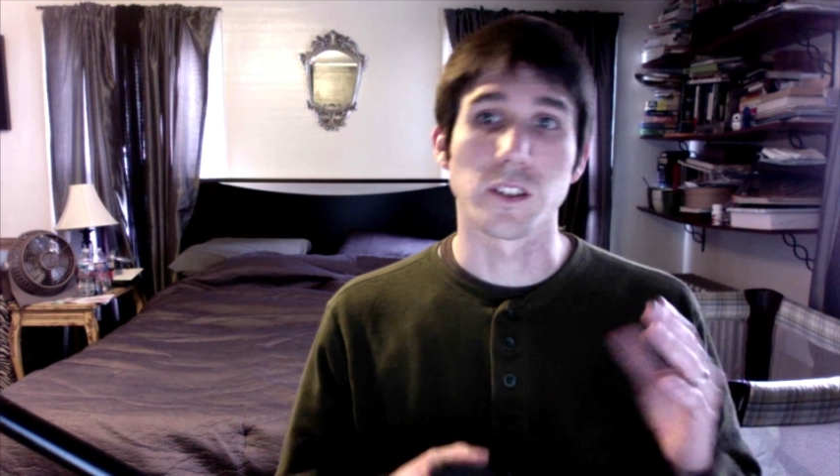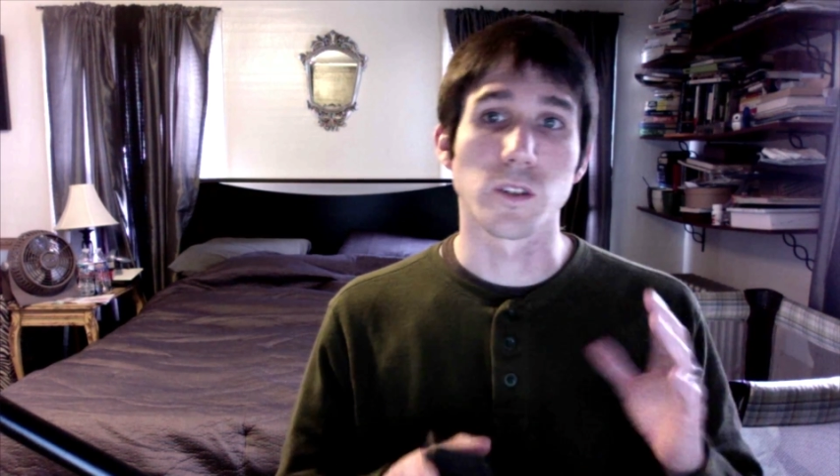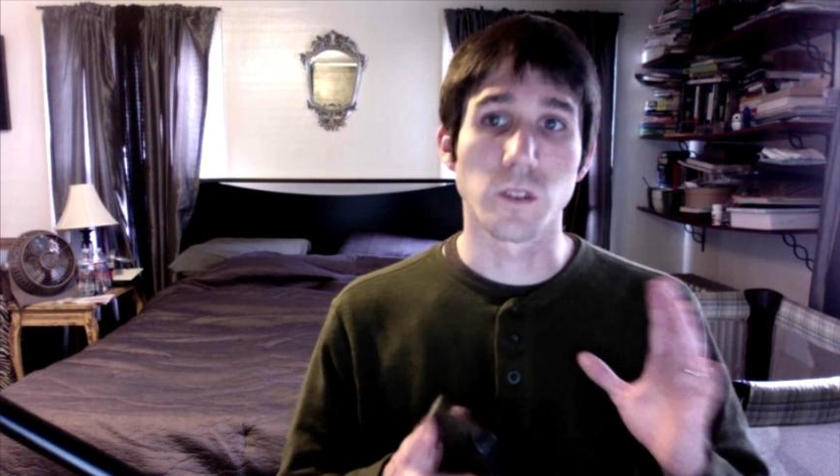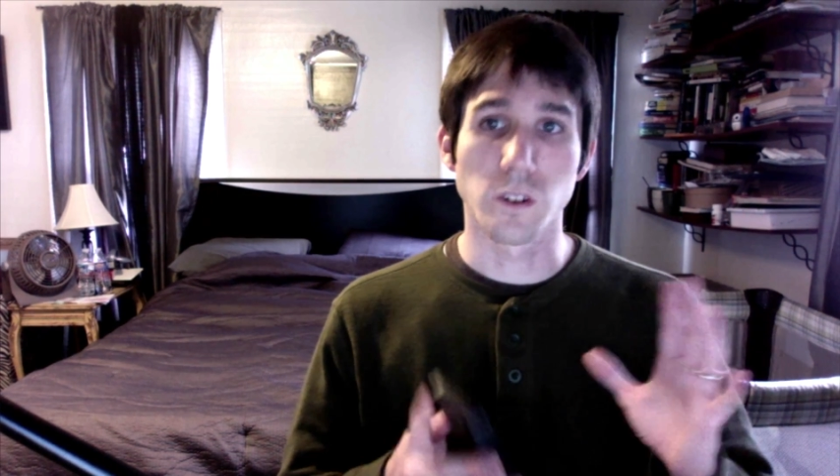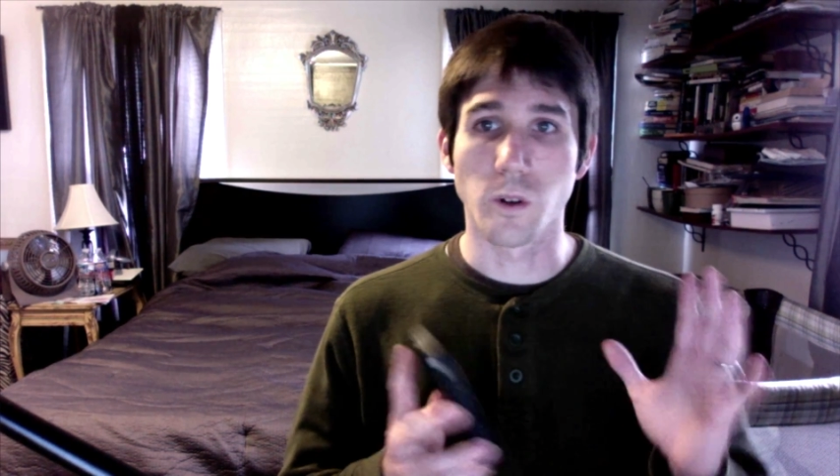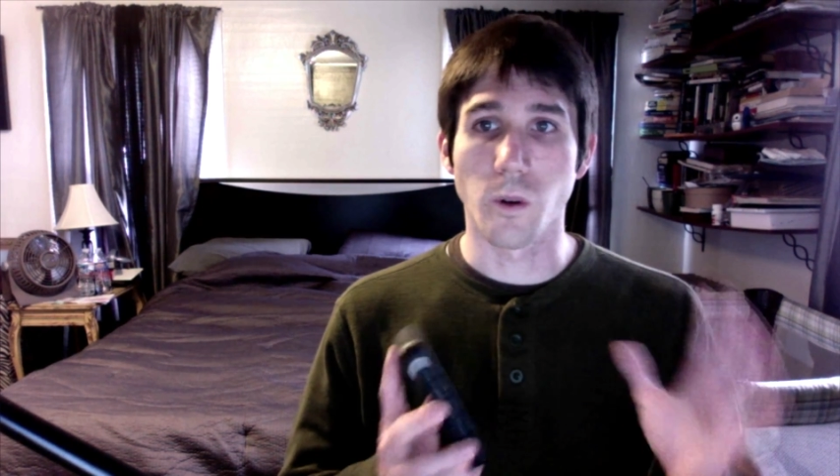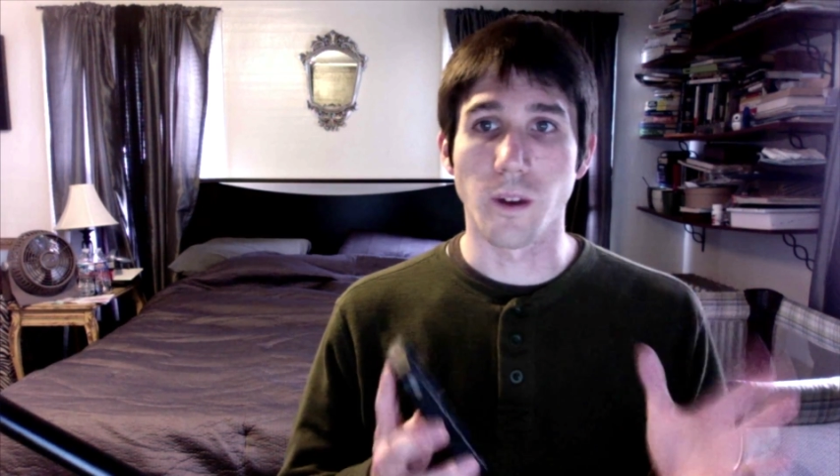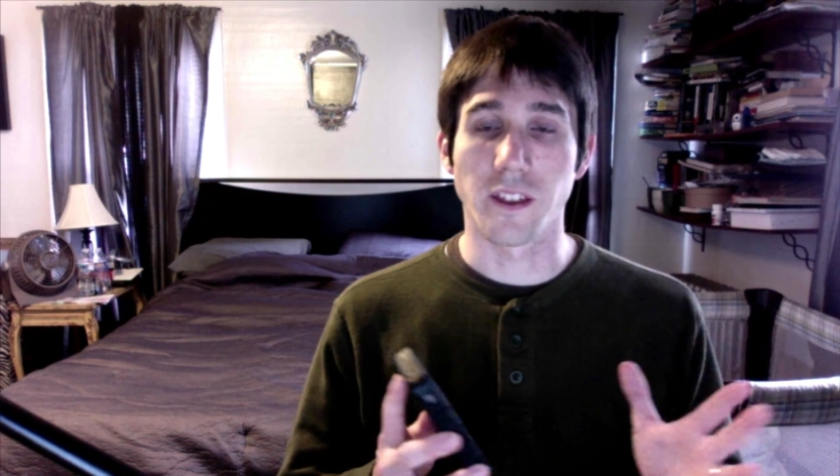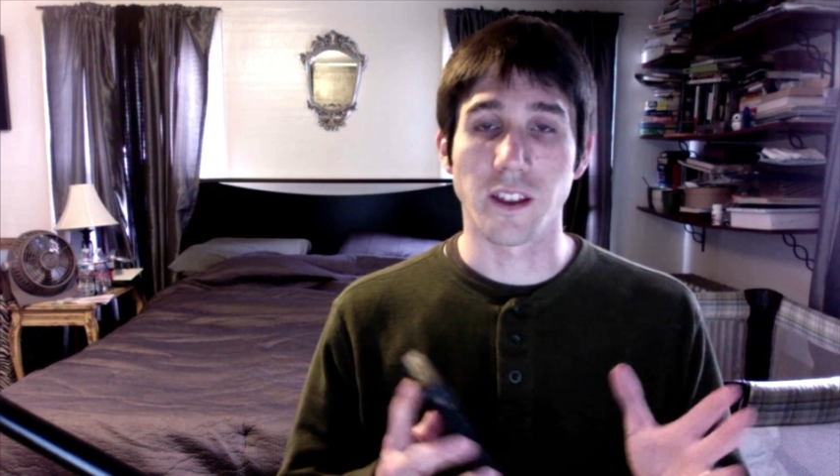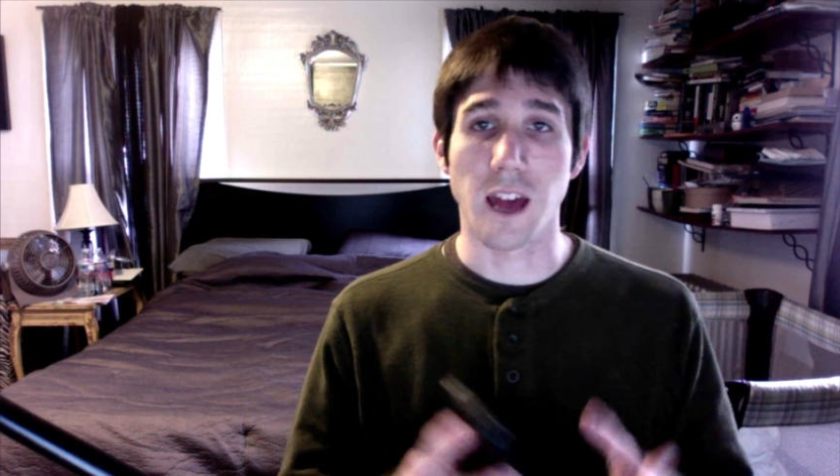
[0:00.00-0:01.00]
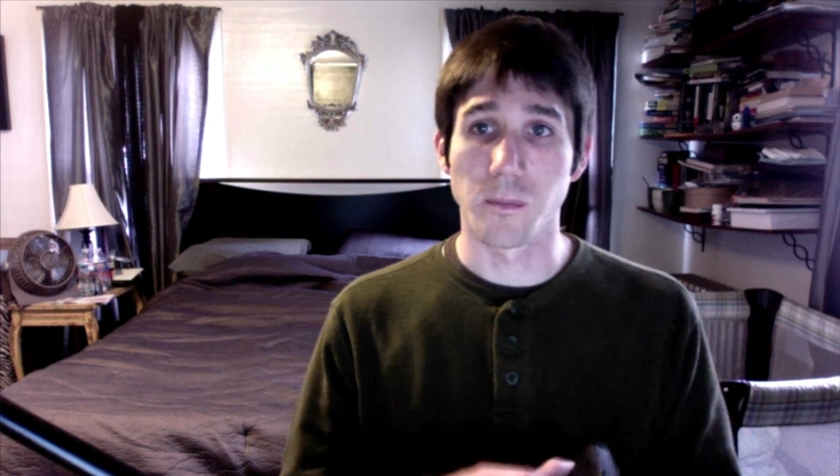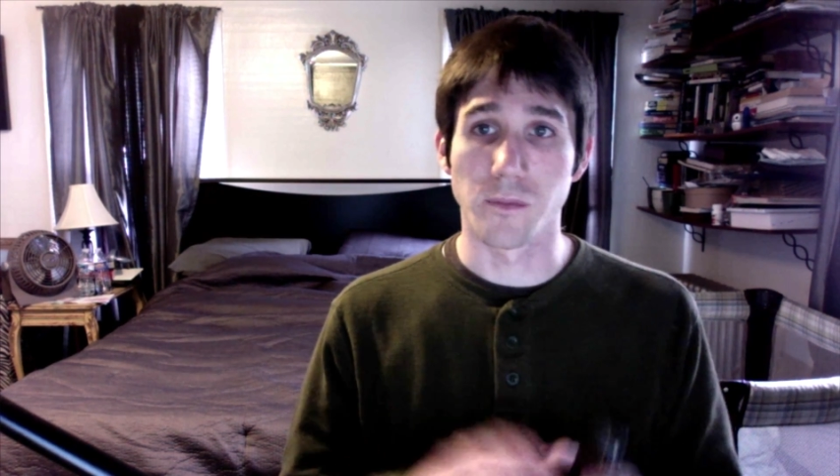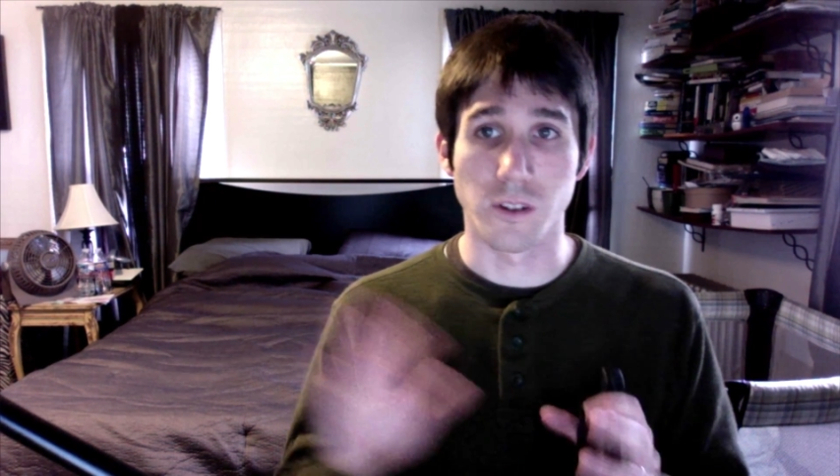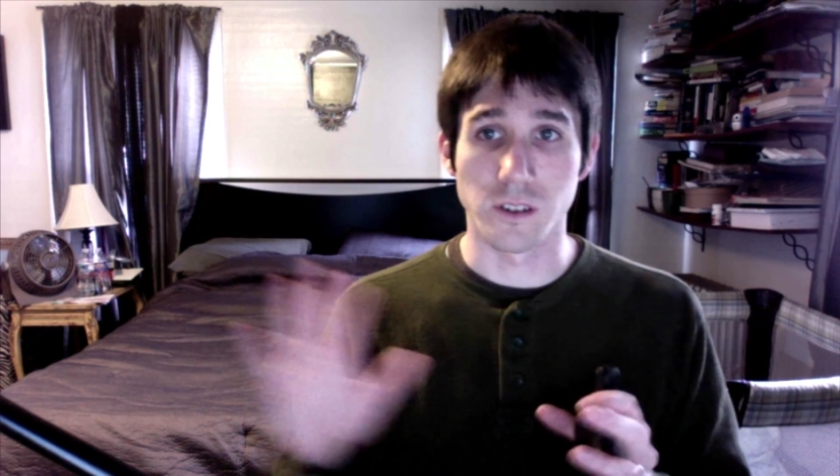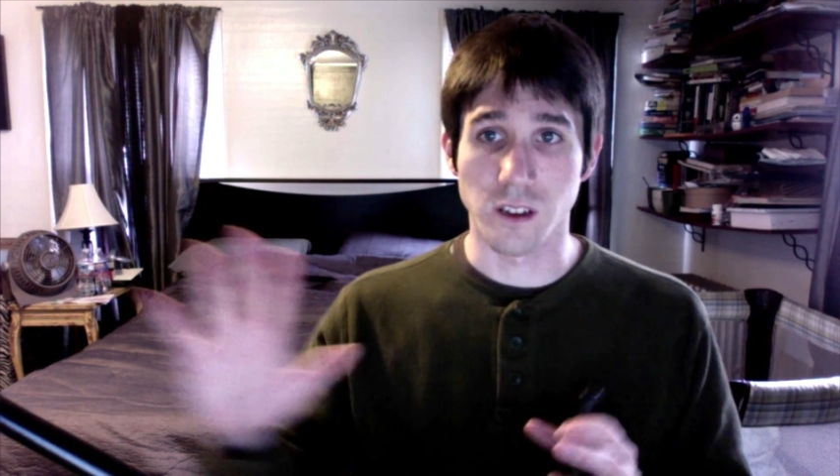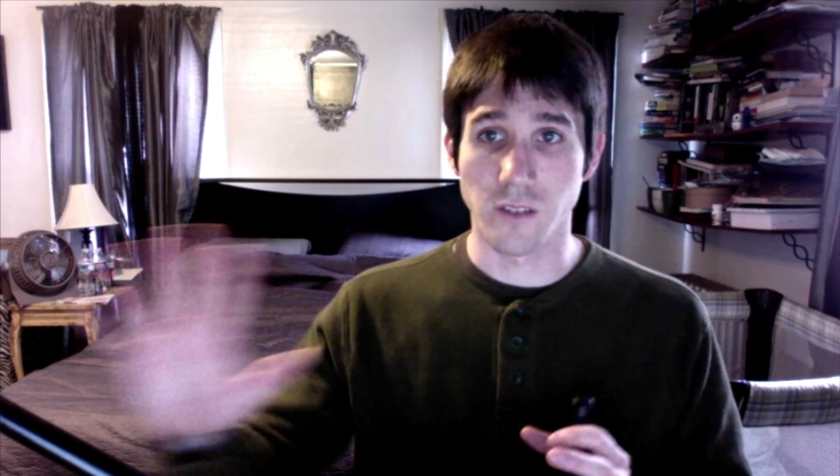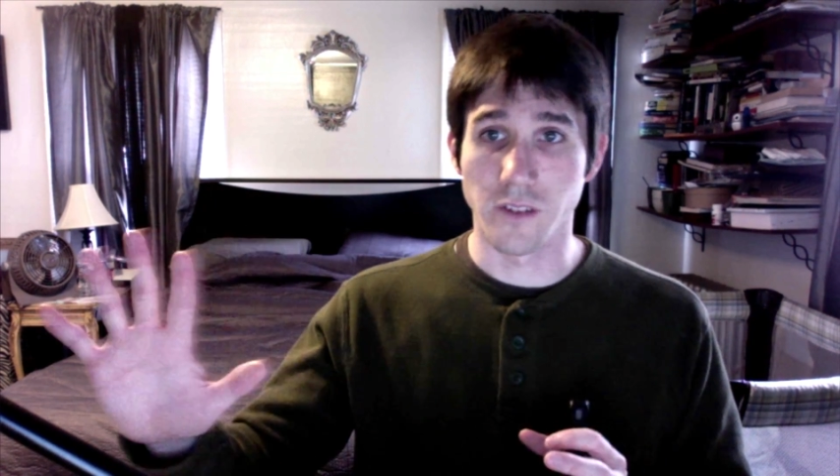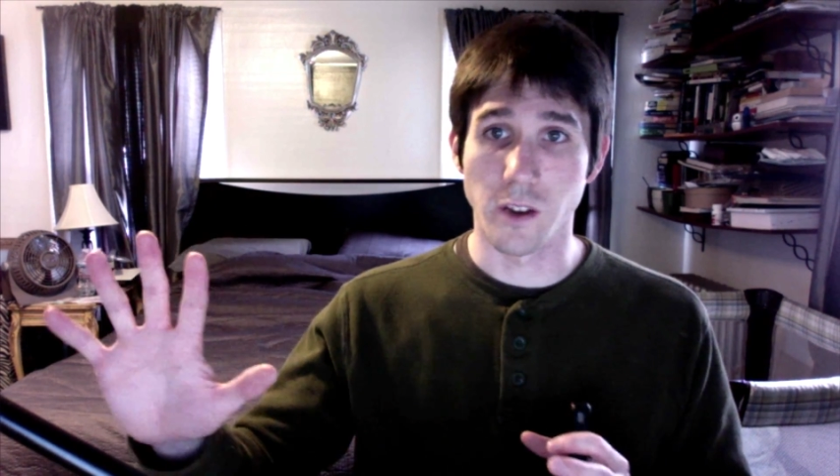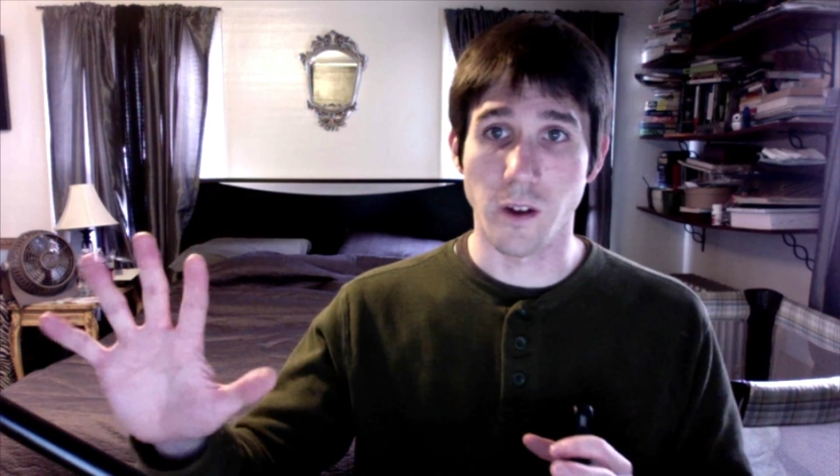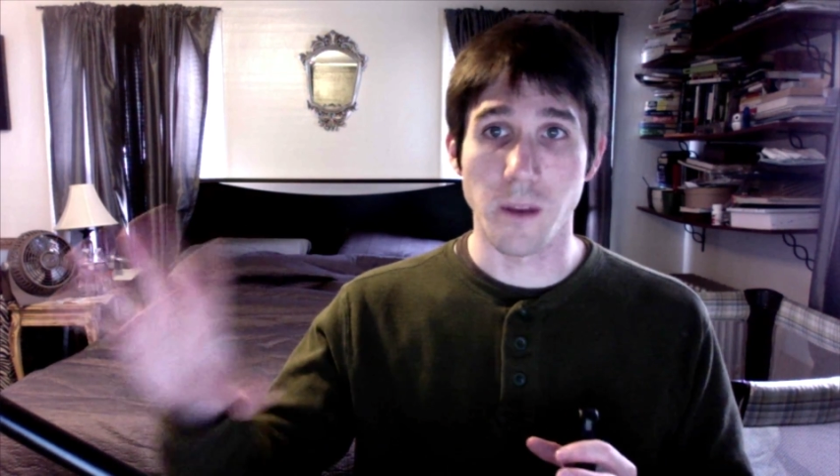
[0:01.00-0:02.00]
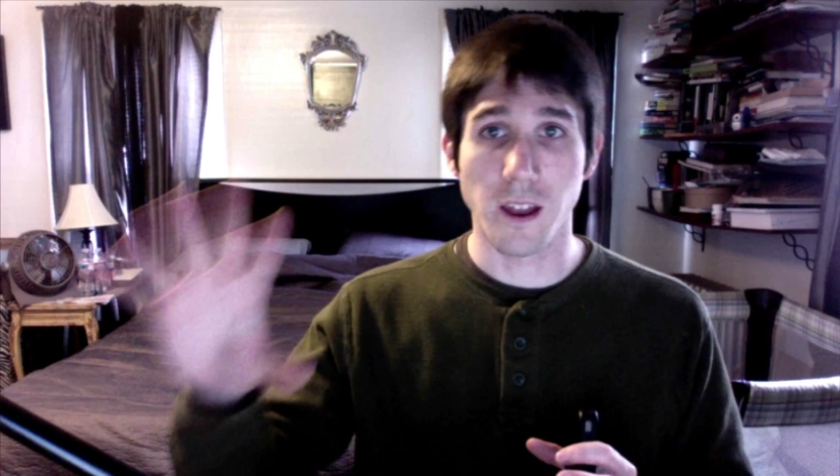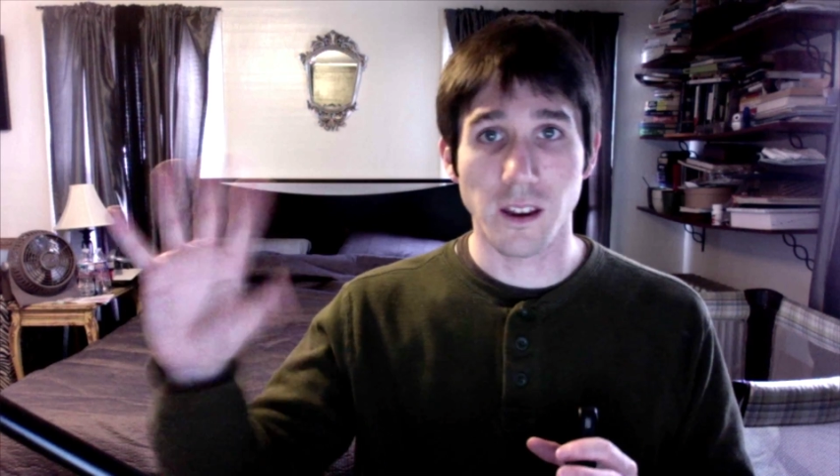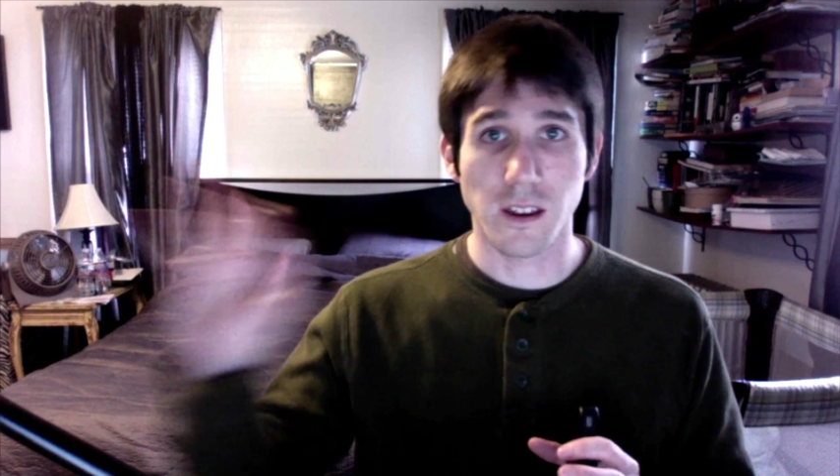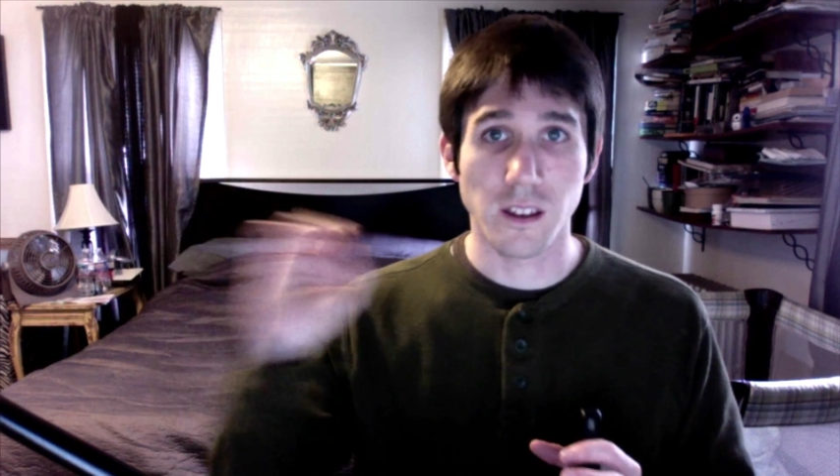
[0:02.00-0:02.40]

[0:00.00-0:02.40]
You don't want that to happen. There's a video I made.